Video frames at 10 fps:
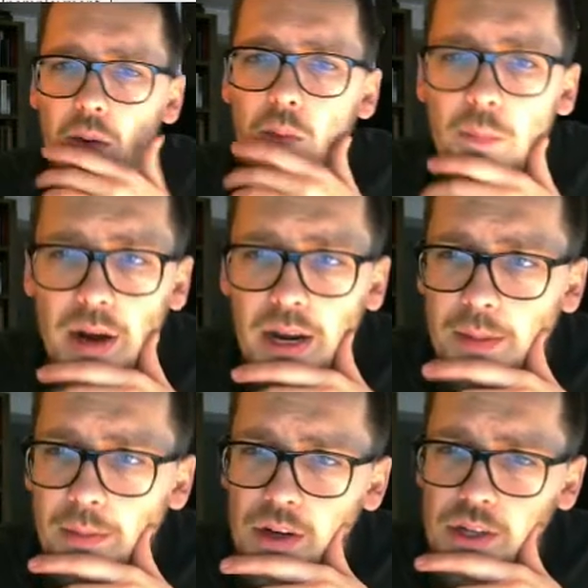But
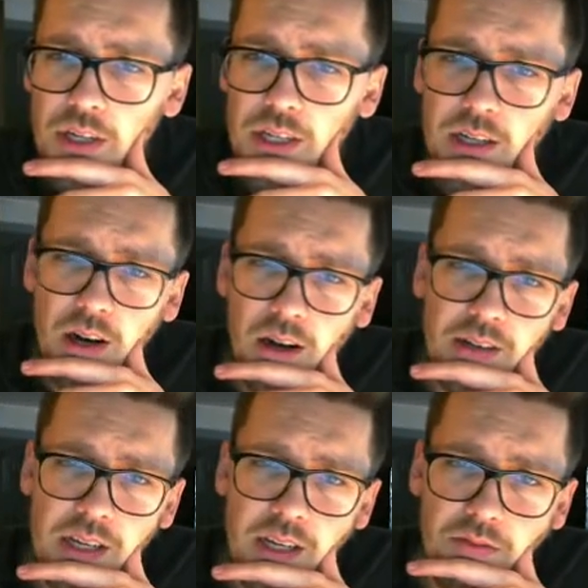immigration is
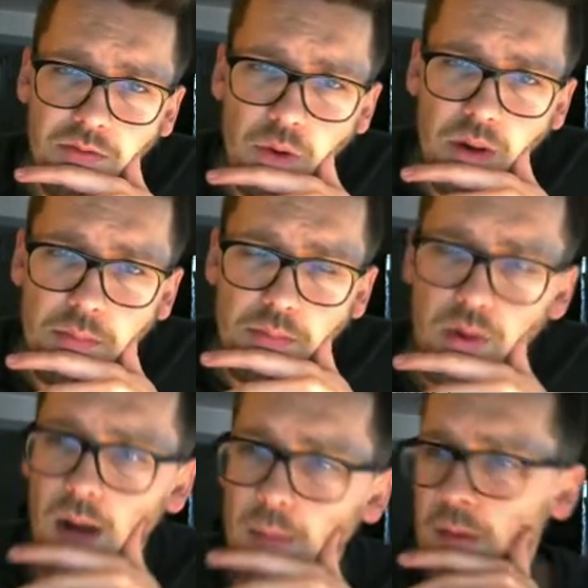causing for a
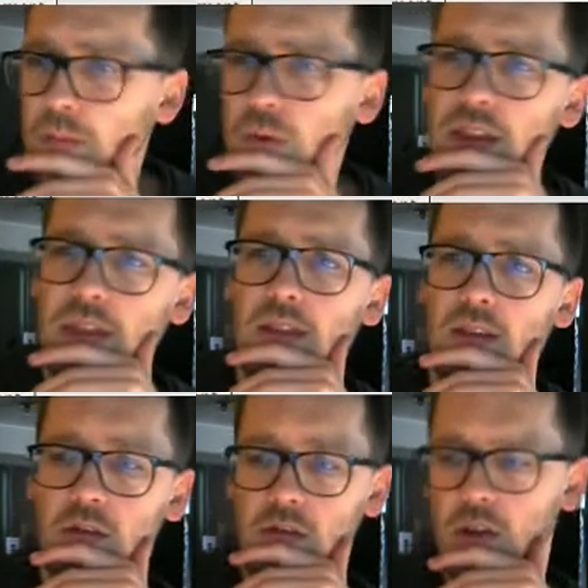problem with,
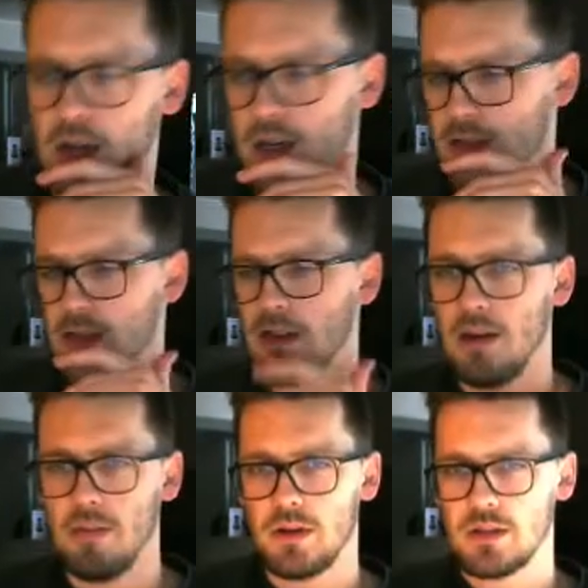you can't see
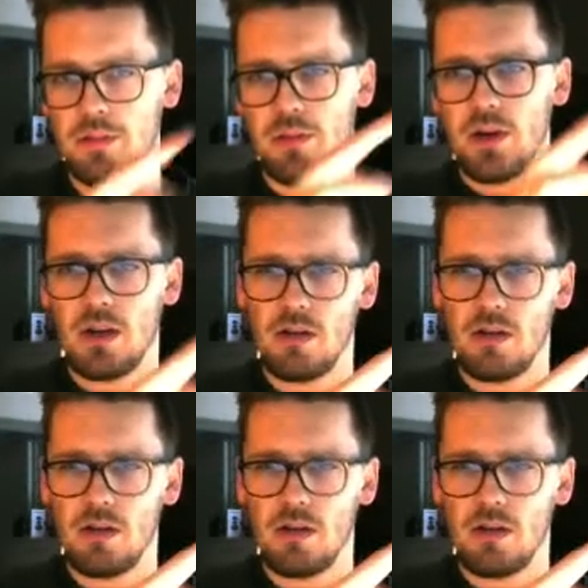that because I'm pointing,